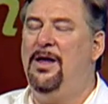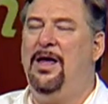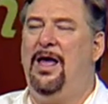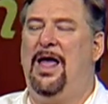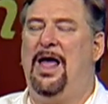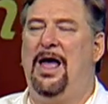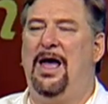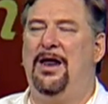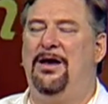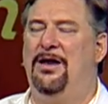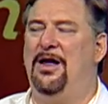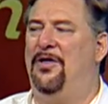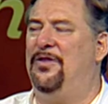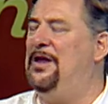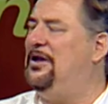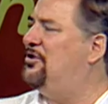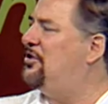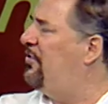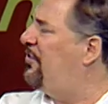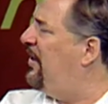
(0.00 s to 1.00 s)
And uh,
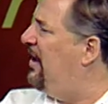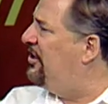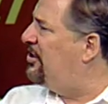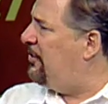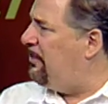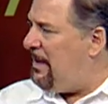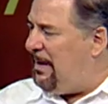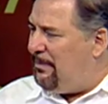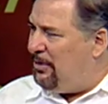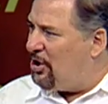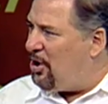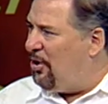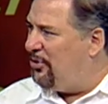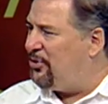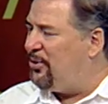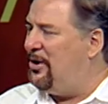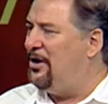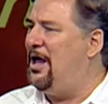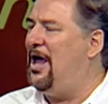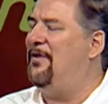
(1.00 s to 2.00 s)
these are things that people go
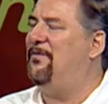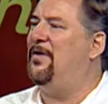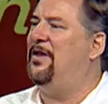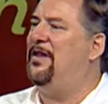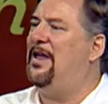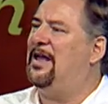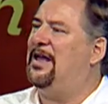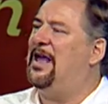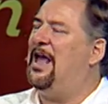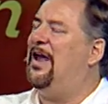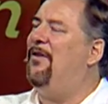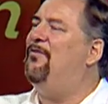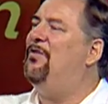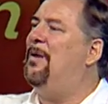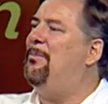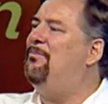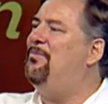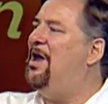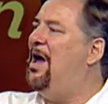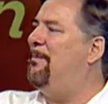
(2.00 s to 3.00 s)
through in life, and they gave
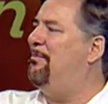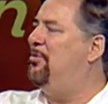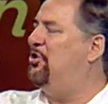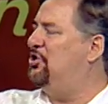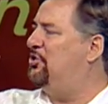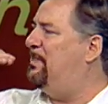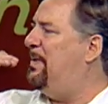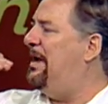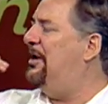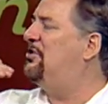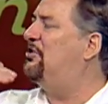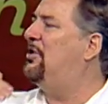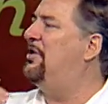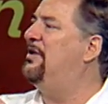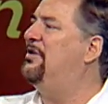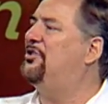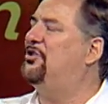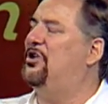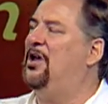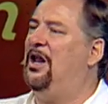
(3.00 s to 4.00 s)
them numbers based on
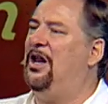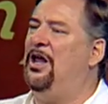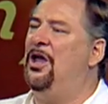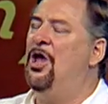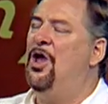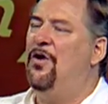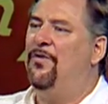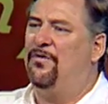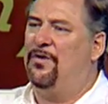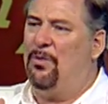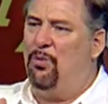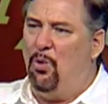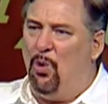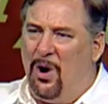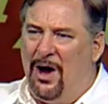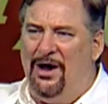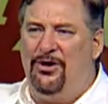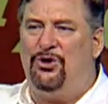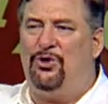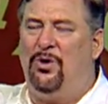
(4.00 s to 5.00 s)
this study from
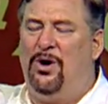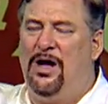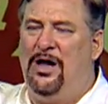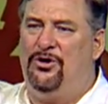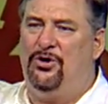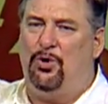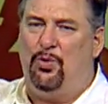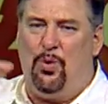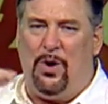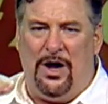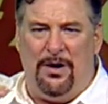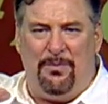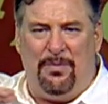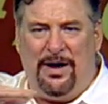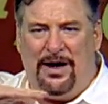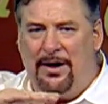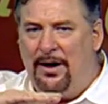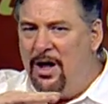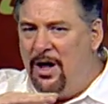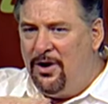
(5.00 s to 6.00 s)
1 to 100. 1
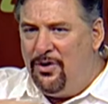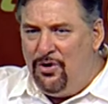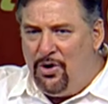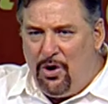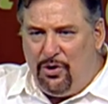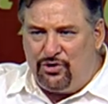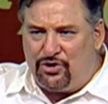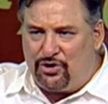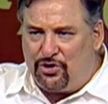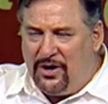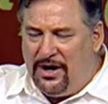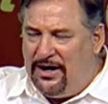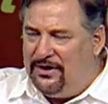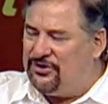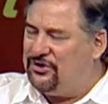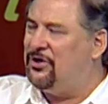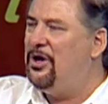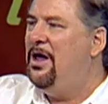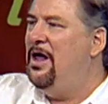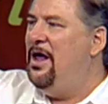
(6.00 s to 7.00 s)
being no
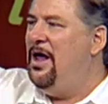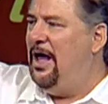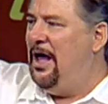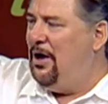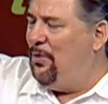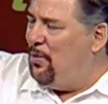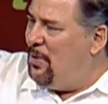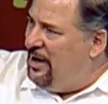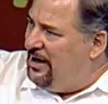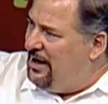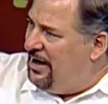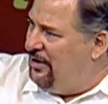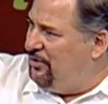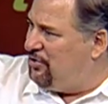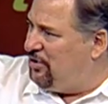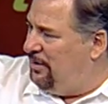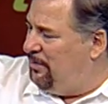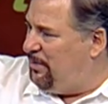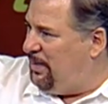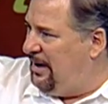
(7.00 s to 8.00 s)
stress, and
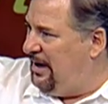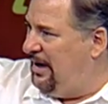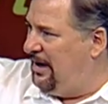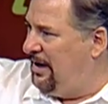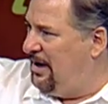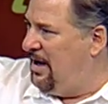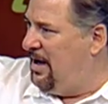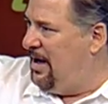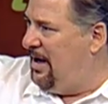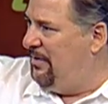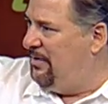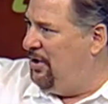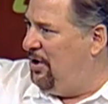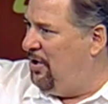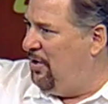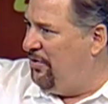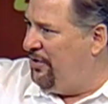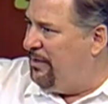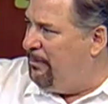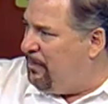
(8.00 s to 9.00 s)
100 being, uh, you
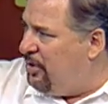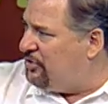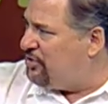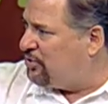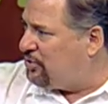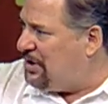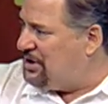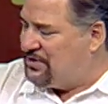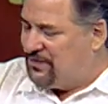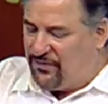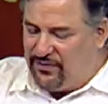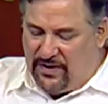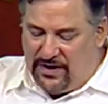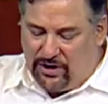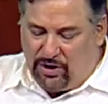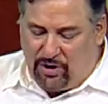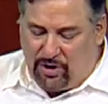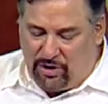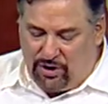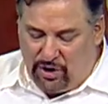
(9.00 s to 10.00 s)
know, the most stressful
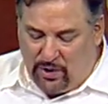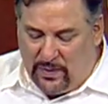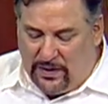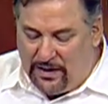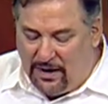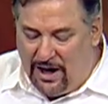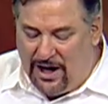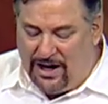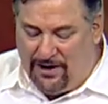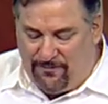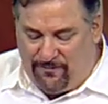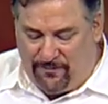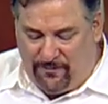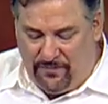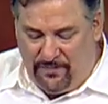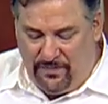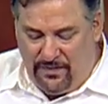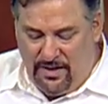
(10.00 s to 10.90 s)
thing you could do in life.